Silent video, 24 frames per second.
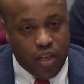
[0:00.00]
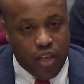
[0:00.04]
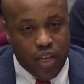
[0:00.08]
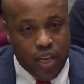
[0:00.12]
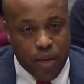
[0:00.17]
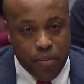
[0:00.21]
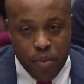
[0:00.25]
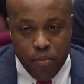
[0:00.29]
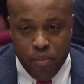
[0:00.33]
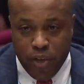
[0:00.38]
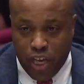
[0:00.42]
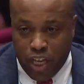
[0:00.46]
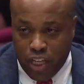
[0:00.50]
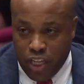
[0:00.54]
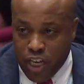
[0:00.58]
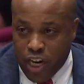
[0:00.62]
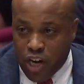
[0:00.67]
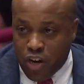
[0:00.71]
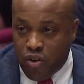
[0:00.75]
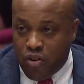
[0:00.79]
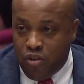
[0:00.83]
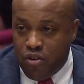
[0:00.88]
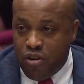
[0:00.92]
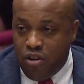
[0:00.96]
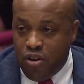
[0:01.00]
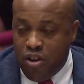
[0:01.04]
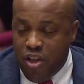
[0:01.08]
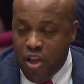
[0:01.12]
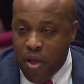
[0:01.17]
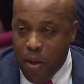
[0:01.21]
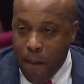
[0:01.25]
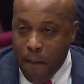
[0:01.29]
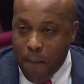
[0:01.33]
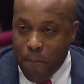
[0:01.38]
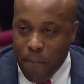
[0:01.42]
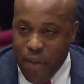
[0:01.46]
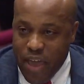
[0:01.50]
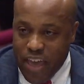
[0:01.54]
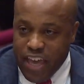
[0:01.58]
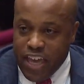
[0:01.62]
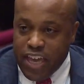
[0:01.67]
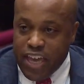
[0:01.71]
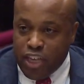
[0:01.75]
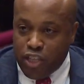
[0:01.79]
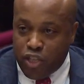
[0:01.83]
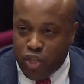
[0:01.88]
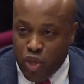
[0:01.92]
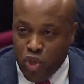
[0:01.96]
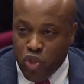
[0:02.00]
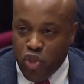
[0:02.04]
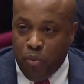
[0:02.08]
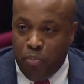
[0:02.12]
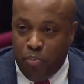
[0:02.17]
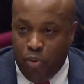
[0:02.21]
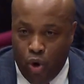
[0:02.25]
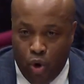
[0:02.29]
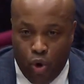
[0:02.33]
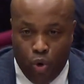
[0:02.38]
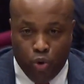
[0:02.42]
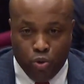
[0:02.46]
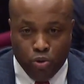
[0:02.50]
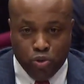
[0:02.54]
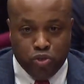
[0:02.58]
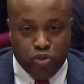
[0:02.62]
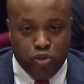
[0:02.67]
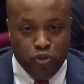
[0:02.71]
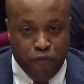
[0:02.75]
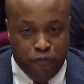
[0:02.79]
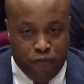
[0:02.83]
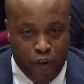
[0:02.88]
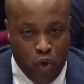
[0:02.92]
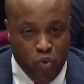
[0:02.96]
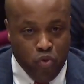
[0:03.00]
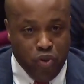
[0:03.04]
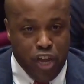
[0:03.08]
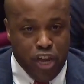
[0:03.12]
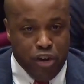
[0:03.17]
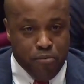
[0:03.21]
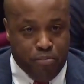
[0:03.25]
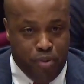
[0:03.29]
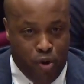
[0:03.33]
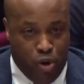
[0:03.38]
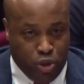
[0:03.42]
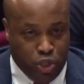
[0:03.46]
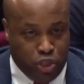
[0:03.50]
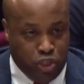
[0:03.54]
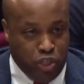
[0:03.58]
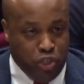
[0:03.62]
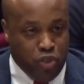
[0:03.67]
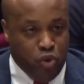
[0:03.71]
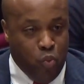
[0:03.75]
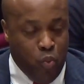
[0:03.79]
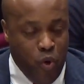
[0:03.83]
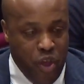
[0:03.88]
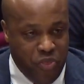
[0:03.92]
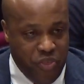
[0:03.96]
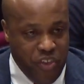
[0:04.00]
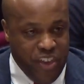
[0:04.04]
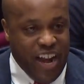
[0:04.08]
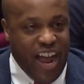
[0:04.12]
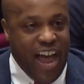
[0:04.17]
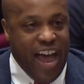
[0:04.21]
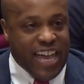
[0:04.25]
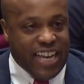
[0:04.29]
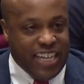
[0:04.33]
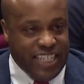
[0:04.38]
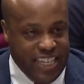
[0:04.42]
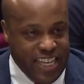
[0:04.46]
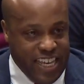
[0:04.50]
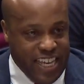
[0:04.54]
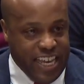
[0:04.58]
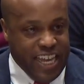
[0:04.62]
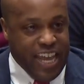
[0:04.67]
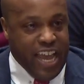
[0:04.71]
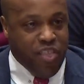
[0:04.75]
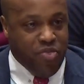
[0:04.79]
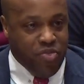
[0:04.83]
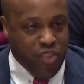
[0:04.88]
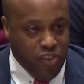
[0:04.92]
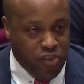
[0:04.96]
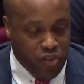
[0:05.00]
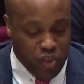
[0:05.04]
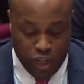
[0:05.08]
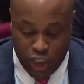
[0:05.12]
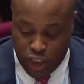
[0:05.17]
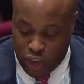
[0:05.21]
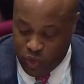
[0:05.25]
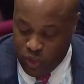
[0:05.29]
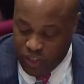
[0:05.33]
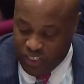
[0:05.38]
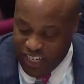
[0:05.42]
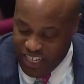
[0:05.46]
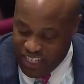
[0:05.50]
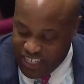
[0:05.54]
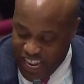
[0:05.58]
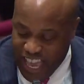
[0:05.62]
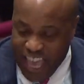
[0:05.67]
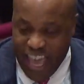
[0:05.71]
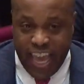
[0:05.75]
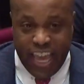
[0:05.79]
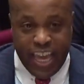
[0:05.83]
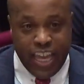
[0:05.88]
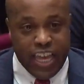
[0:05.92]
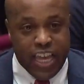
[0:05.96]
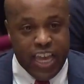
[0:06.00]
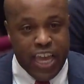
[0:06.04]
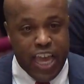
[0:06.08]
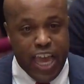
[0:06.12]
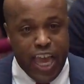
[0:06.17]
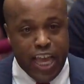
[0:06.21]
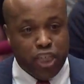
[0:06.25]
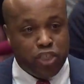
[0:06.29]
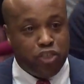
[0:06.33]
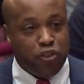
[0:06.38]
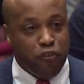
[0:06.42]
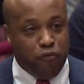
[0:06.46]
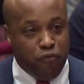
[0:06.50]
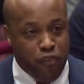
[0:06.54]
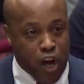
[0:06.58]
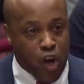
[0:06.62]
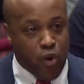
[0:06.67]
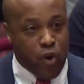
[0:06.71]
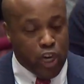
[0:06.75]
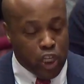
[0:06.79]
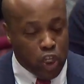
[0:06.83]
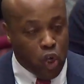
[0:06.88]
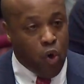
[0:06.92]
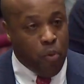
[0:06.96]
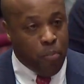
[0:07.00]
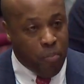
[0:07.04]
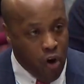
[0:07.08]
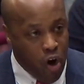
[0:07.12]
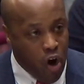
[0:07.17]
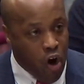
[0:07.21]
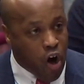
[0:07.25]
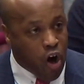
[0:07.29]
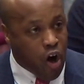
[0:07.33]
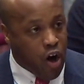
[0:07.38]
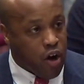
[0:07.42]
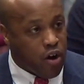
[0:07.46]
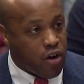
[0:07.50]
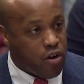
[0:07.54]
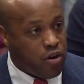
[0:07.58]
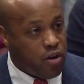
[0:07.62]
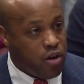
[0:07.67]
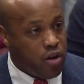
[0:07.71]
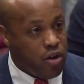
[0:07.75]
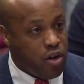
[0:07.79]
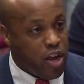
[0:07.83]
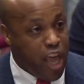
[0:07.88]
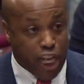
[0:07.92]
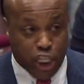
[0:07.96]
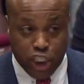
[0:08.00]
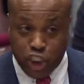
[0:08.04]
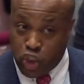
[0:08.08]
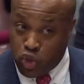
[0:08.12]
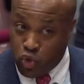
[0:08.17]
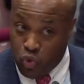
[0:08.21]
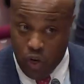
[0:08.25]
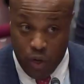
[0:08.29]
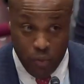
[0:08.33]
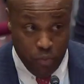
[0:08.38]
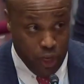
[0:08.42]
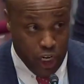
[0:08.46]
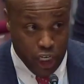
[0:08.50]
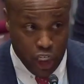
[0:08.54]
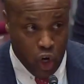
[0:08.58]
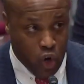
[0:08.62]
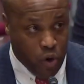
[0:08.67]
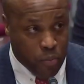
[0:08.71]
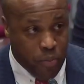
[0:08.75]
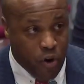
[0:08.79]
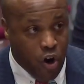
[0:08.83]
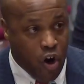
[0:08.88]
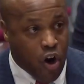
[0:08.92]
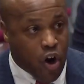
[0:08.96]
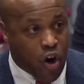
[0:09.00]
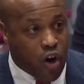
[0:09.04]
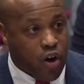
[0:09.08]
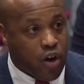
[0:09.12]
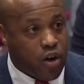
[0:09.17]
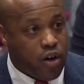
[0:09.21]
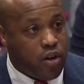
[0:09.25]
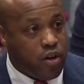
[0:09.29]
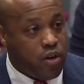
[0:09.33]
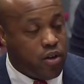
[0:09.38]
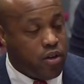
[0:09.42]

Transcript: Let me be clear. Making it to the polls to vote in person with an ID in this country today is a very low bar, extremely low bar.